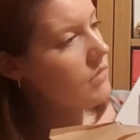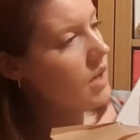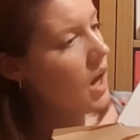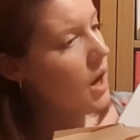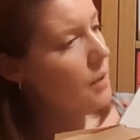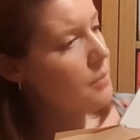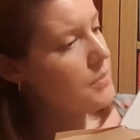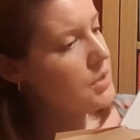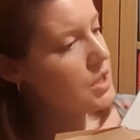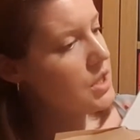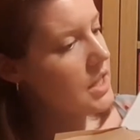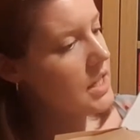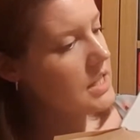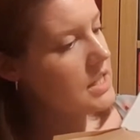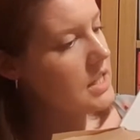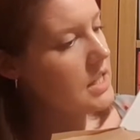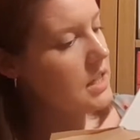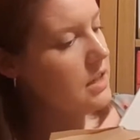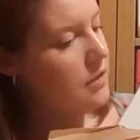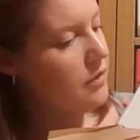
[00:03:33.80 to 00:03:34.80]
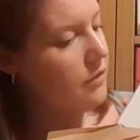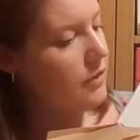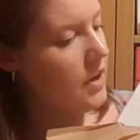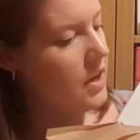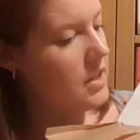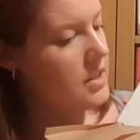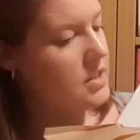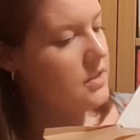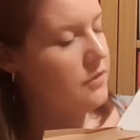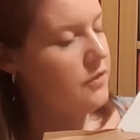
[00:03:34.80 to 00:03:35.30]
Um, so that's the
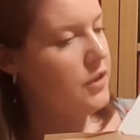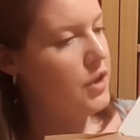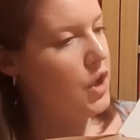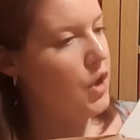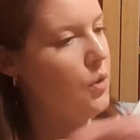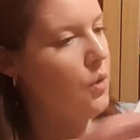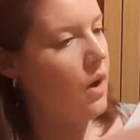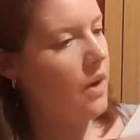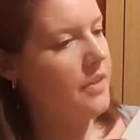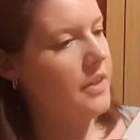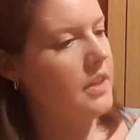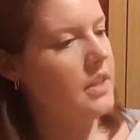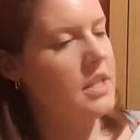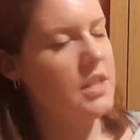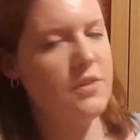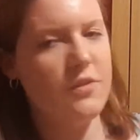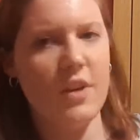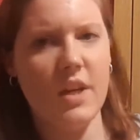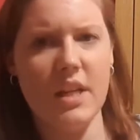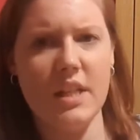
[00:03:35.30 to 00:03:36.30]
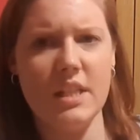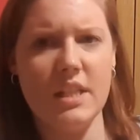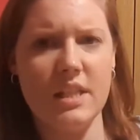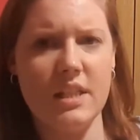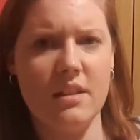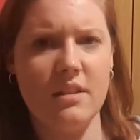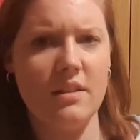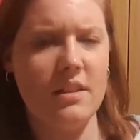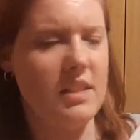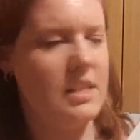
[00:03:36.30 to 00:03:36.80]
first view. I think this first
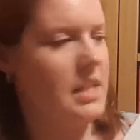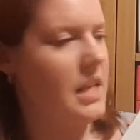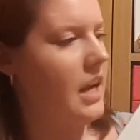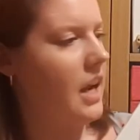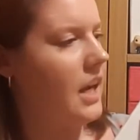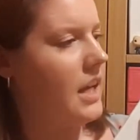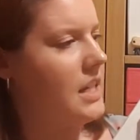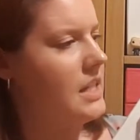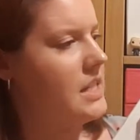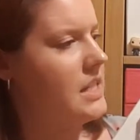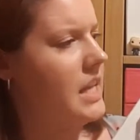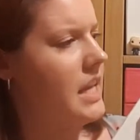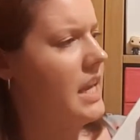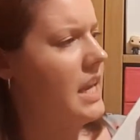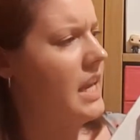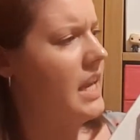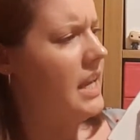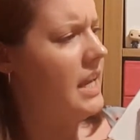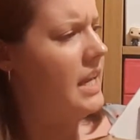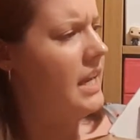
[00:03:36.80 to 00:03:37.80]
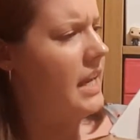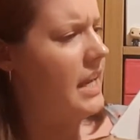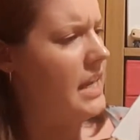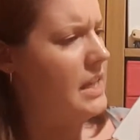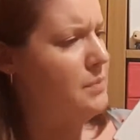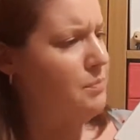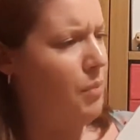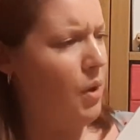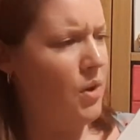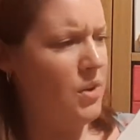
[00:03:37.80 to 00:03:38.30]
thing I can see
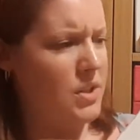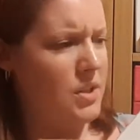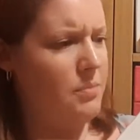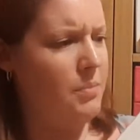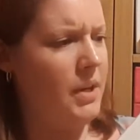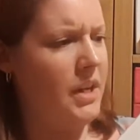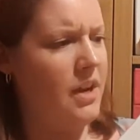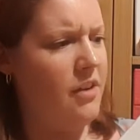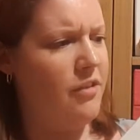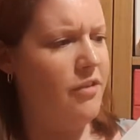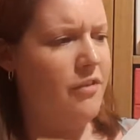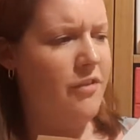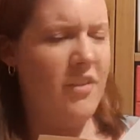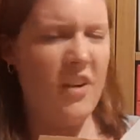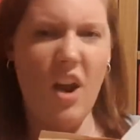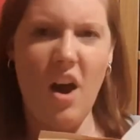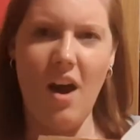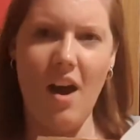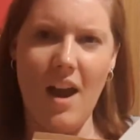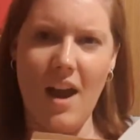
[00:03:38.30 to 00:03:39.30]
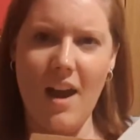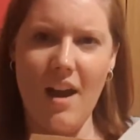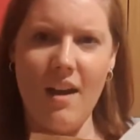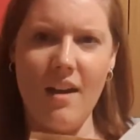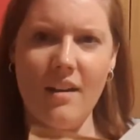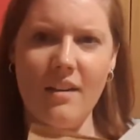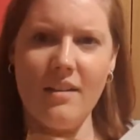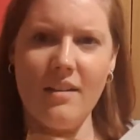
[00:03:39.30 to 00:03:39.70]
is possibly a flyer